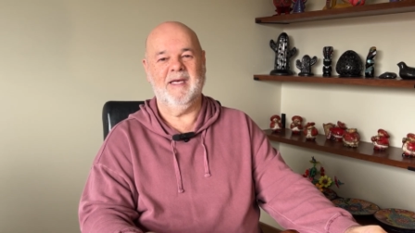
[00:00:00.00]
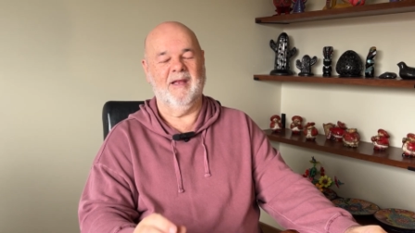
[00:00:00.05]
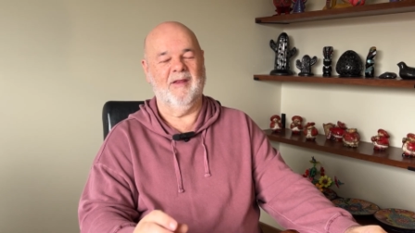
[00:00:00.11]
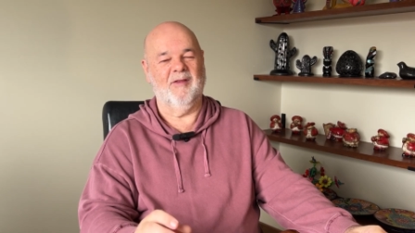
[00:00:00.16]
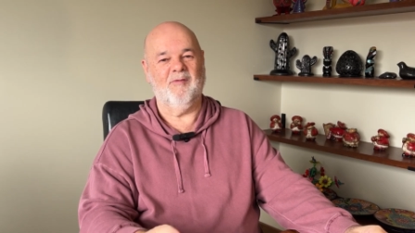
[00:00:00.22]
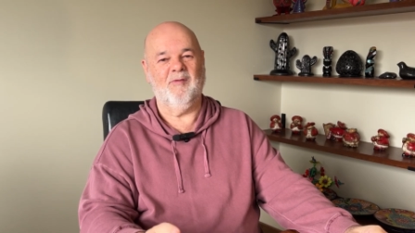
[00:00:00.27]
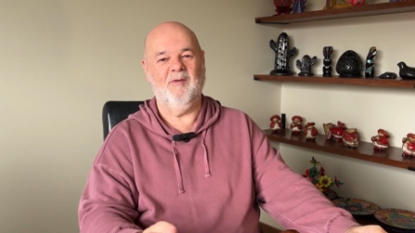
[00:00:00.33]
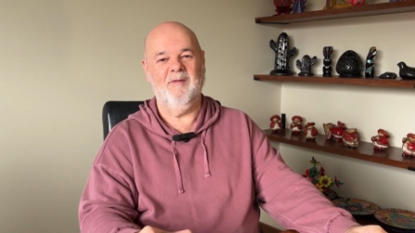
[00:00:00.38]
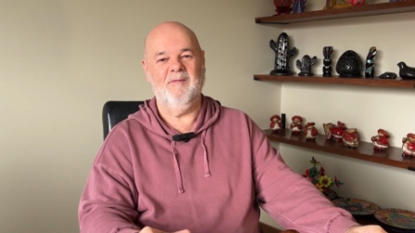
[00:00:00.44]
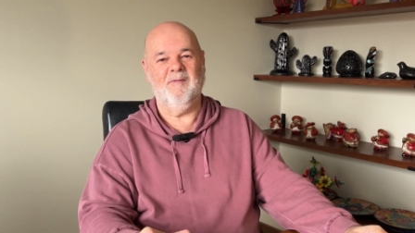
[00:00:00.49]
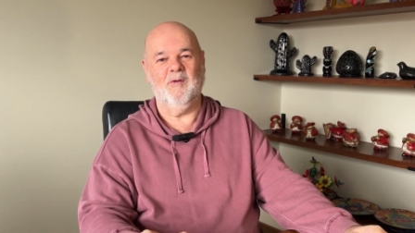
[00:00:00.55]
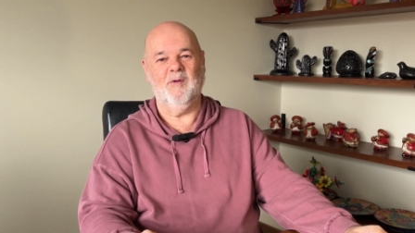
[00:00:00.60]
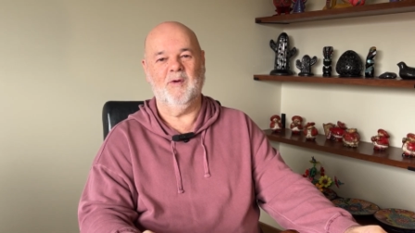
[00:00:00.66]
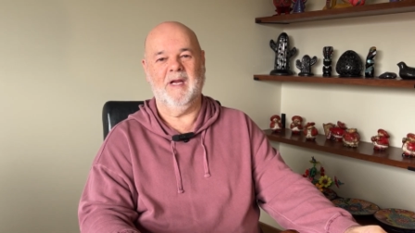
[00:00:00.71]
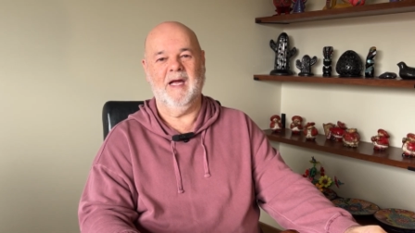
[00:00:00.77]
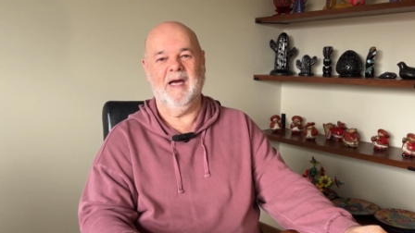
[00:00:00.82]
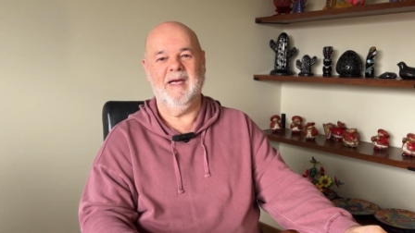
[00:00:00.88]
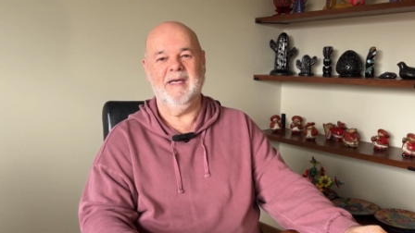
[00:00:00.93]
and 3 or
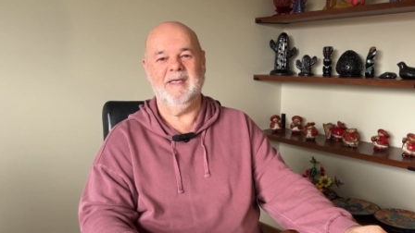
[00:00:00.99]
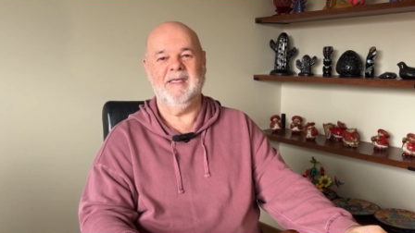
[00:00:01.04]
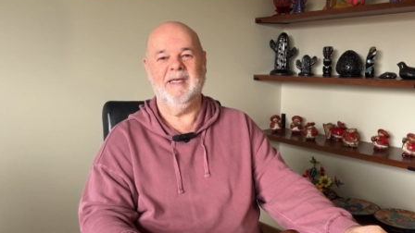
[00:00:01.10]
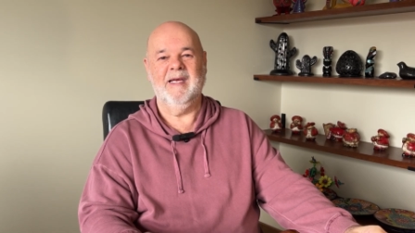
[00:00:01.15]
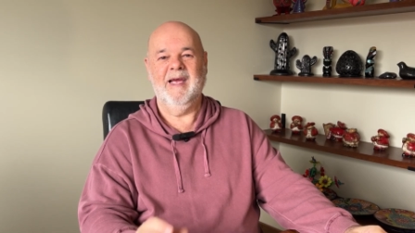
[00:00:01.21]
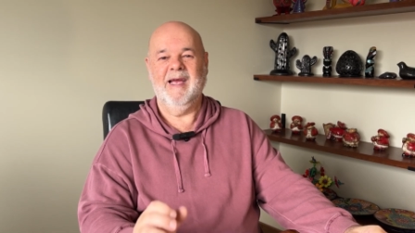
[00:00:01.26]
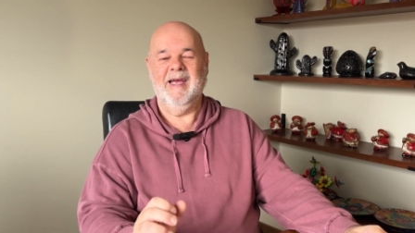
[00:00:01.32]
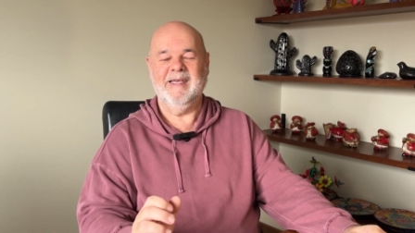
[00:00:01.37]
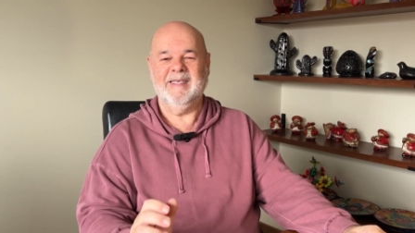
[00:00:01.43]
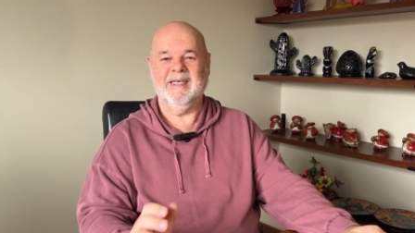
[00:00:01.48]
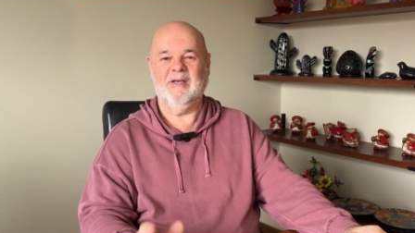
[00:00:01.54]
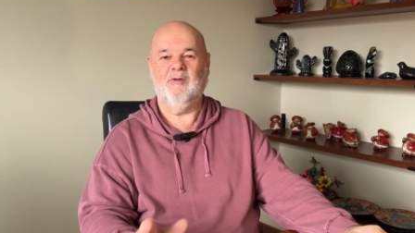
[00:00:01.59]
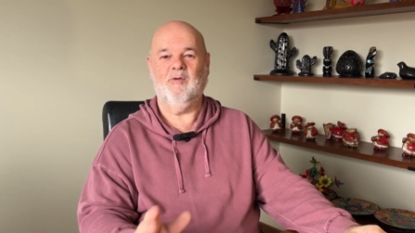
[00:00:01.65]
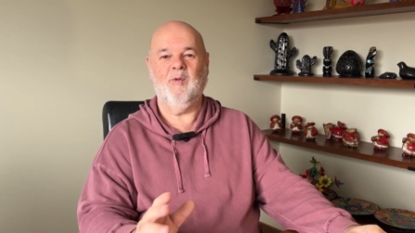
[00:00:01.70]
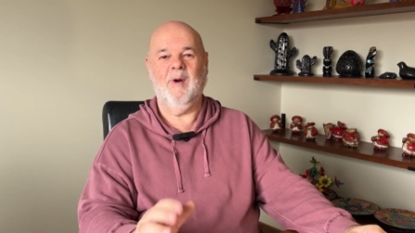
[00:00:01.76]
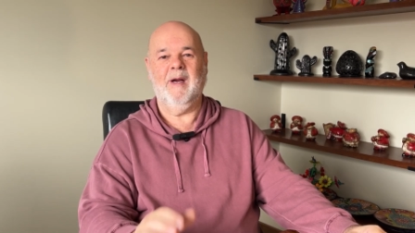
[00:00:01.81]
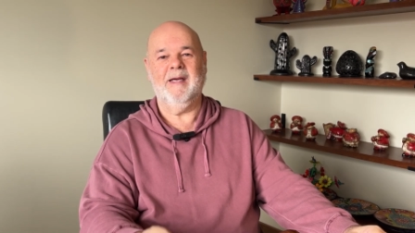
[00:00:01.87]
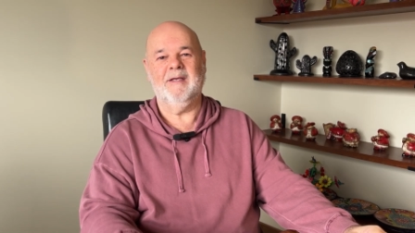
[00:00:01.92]
4 days is a
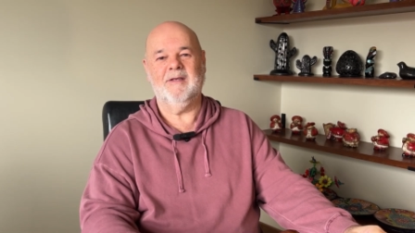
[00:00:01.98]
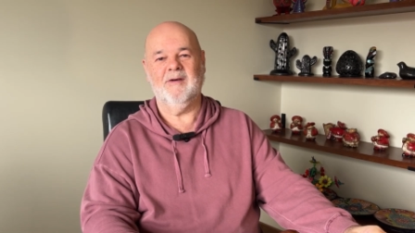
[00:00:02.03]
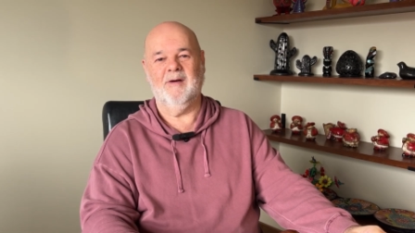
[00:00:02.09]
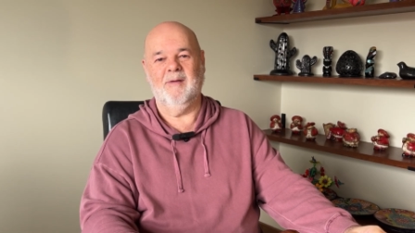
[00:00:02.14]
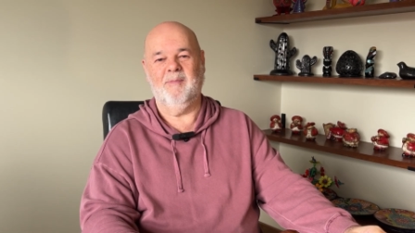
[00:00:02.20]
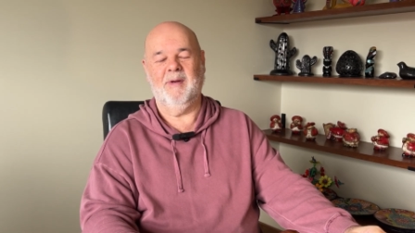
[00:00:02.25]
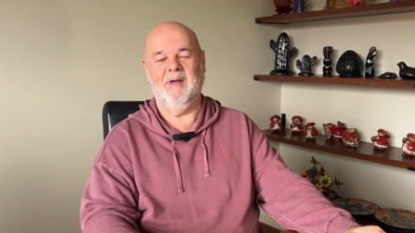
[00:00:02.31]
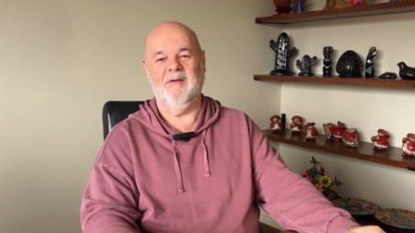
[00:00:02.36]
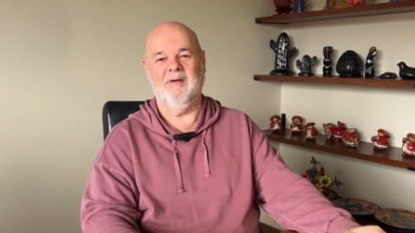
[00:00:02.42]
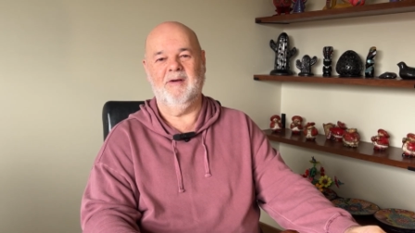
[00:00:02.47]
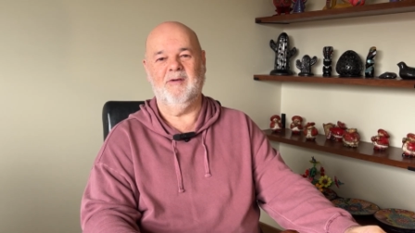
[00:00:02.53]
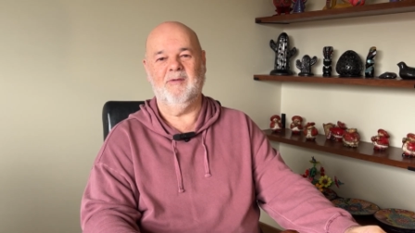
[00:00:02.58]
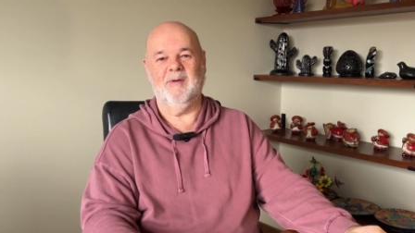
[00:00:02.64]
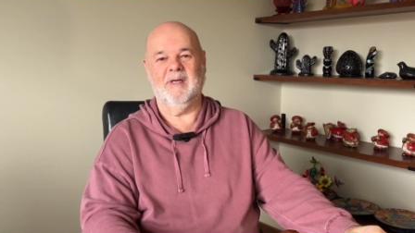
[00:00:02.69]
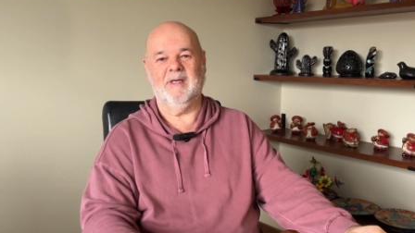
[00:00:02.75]
great time period